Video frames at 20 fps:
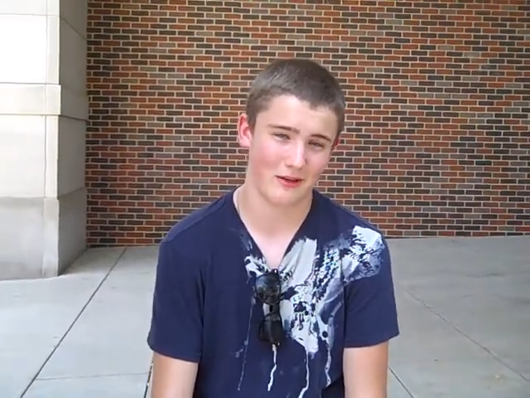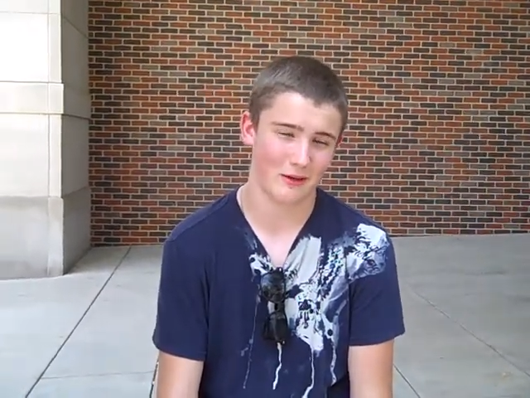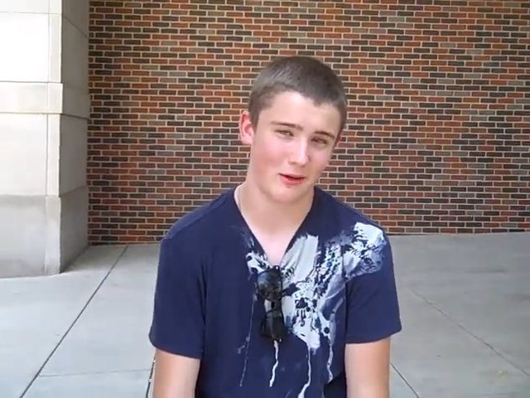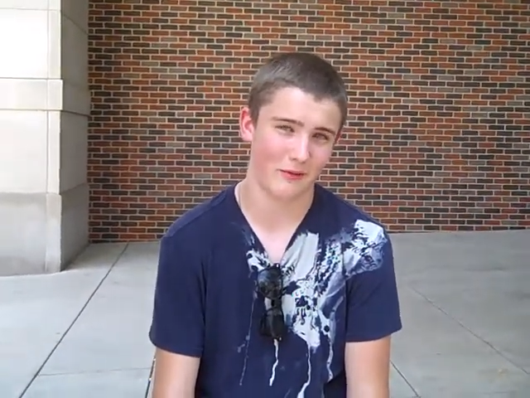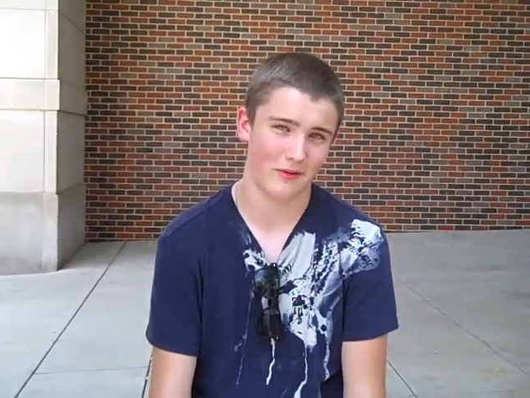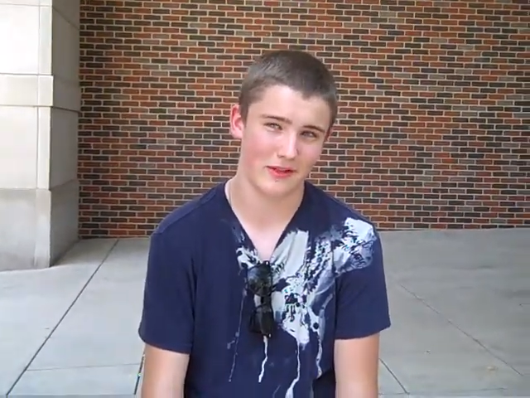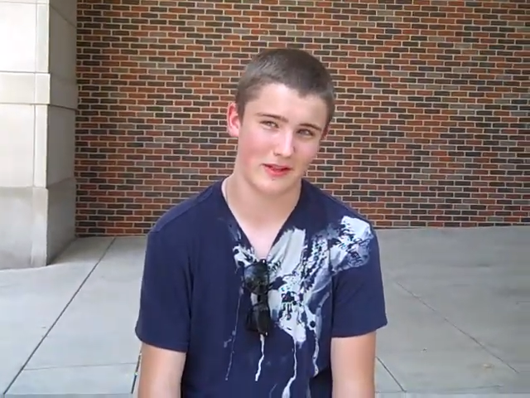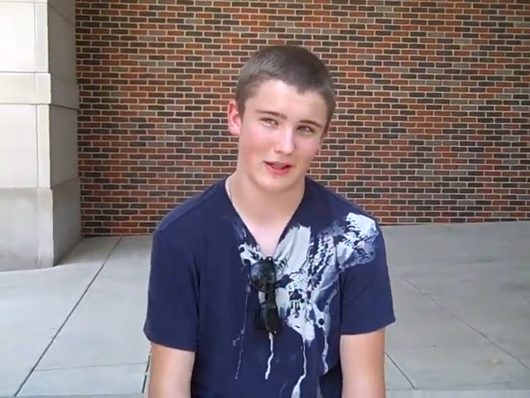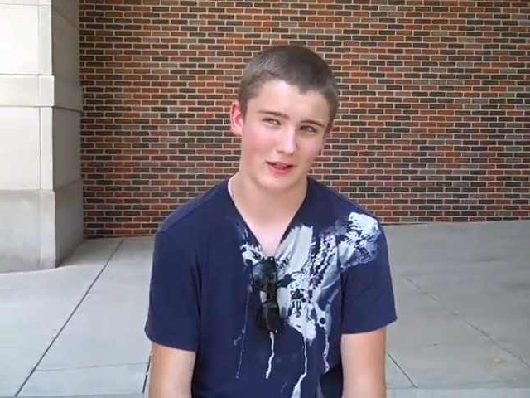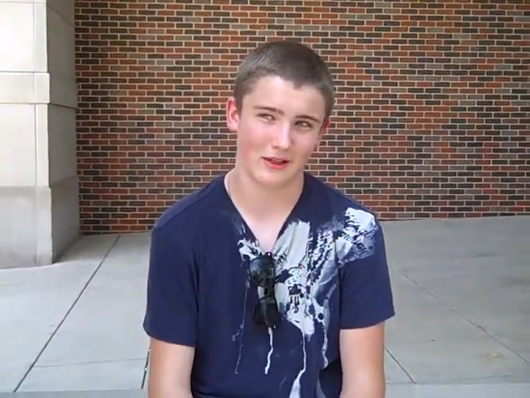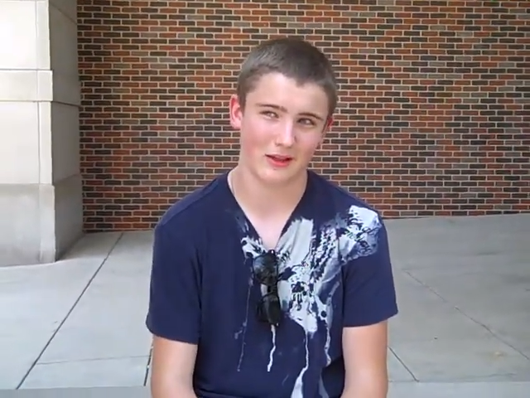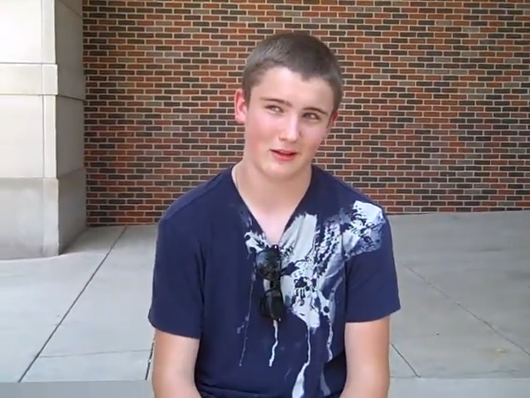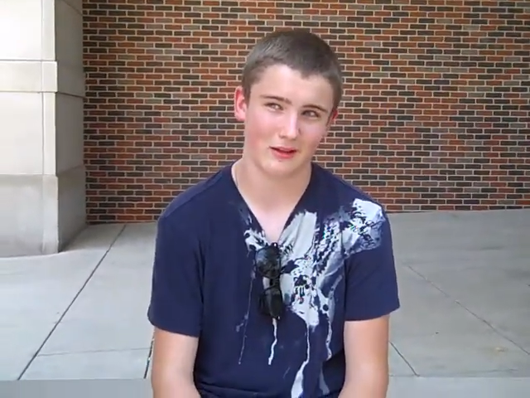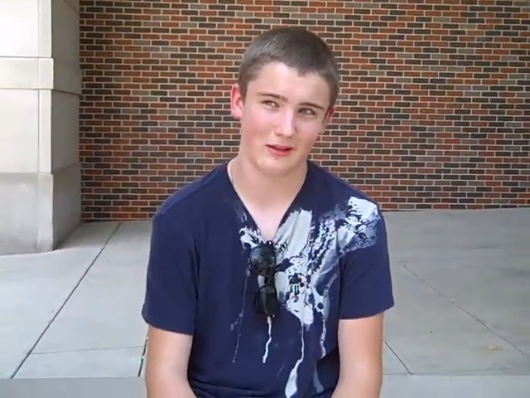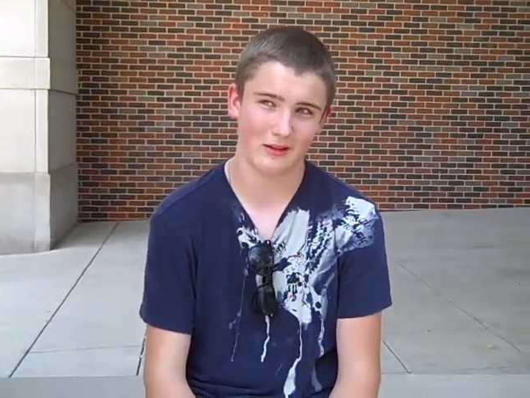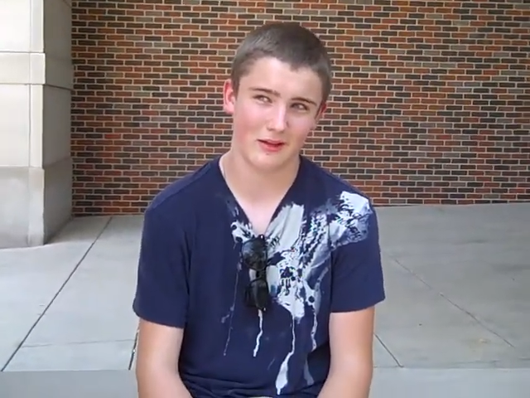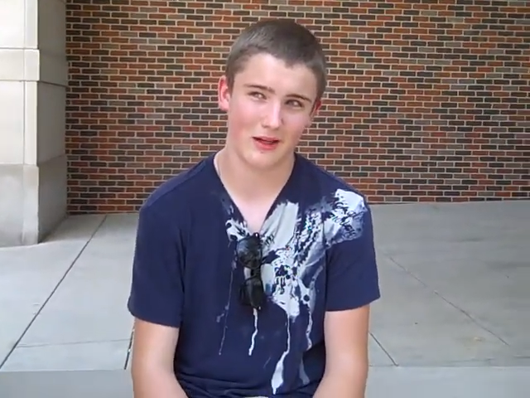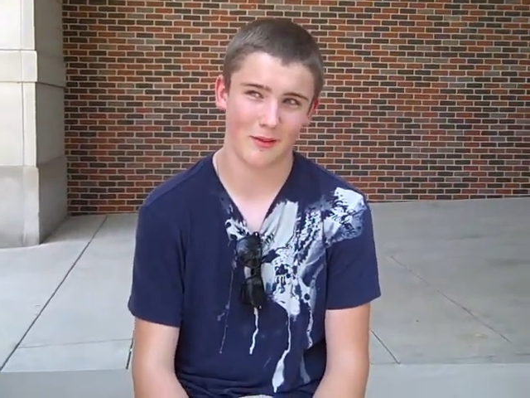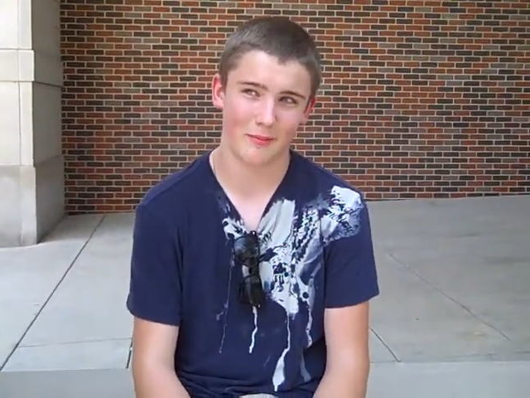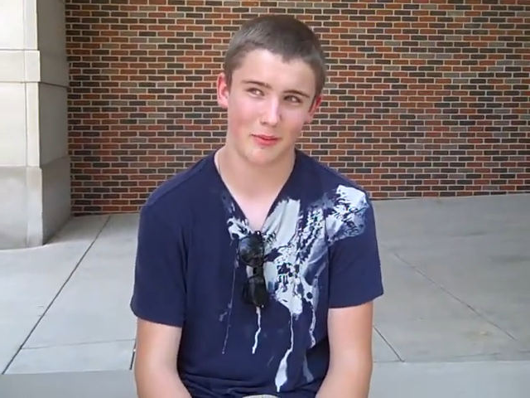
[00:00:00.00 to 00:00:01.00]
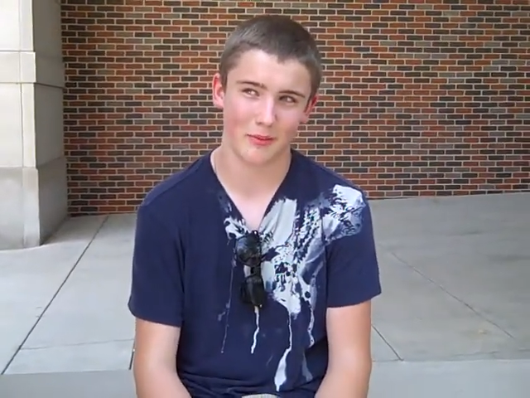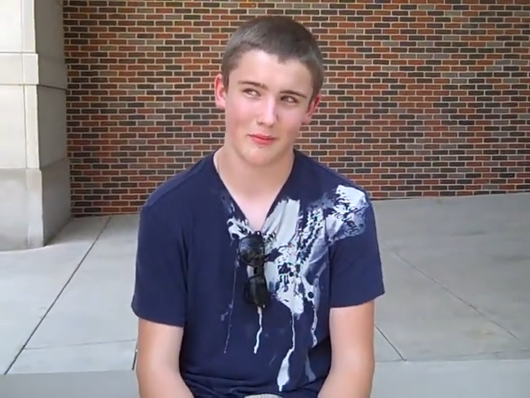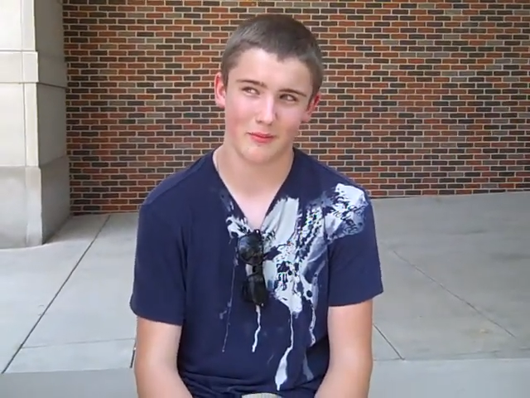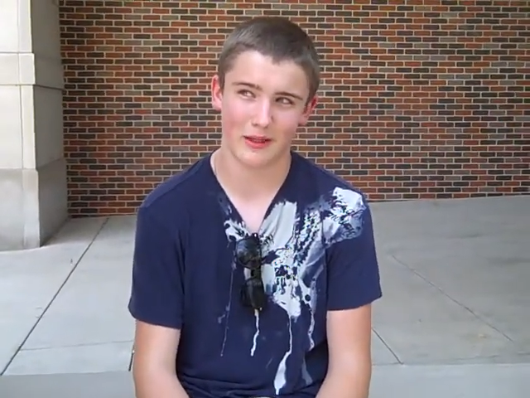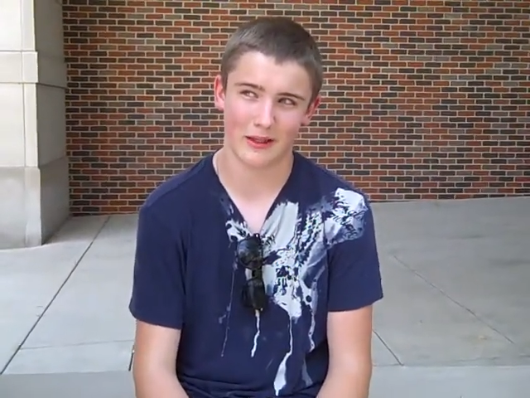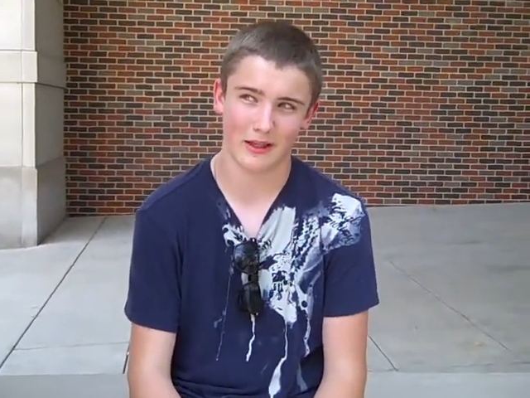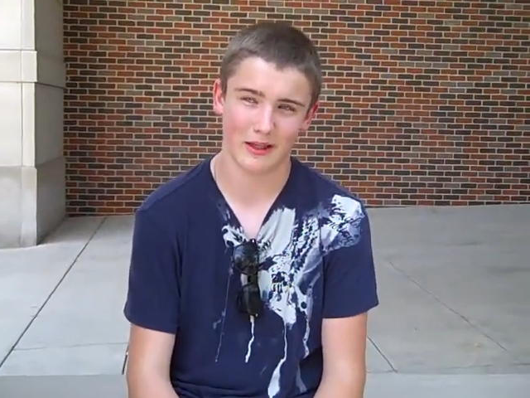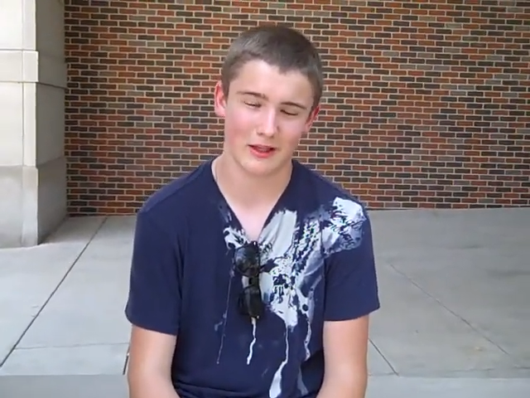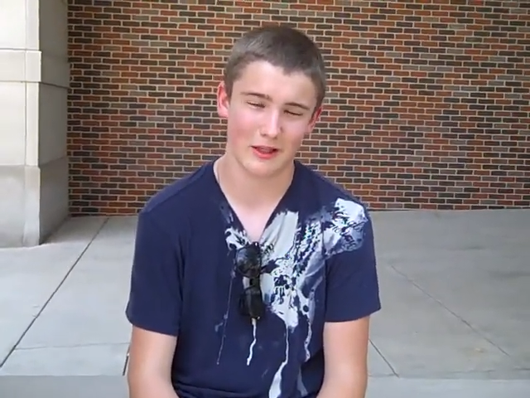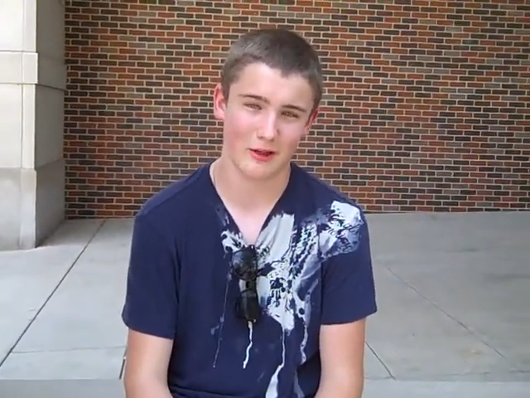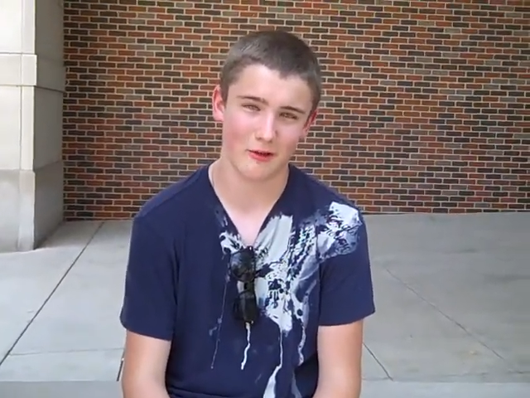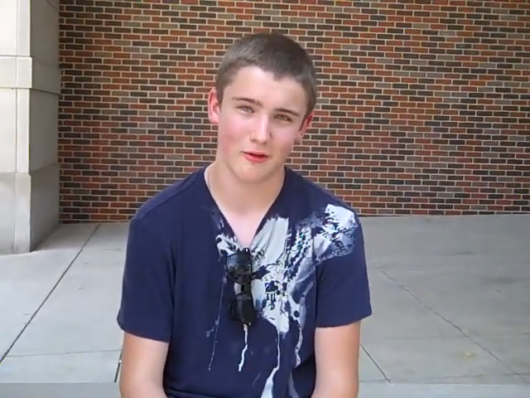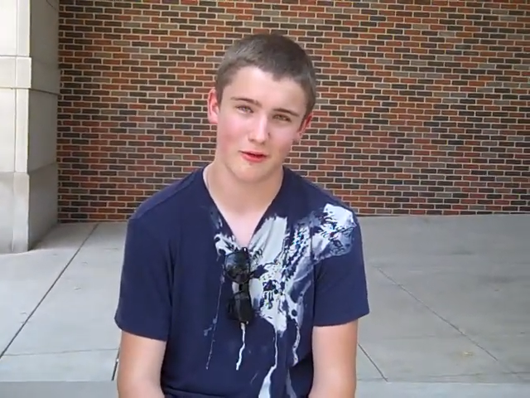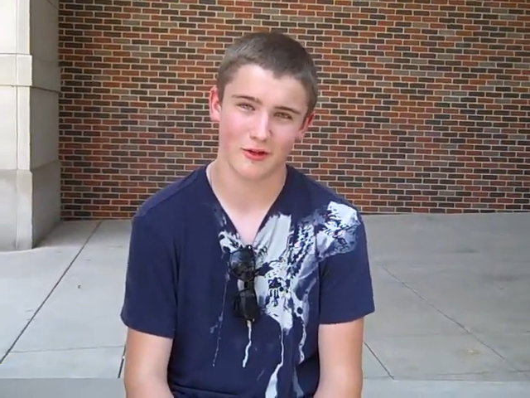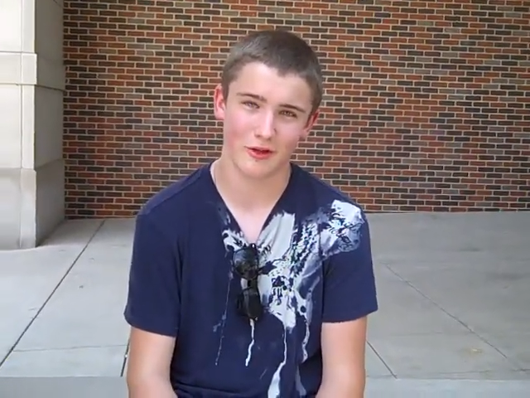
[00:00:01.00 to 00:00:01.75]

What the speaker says: I don't know if it's a year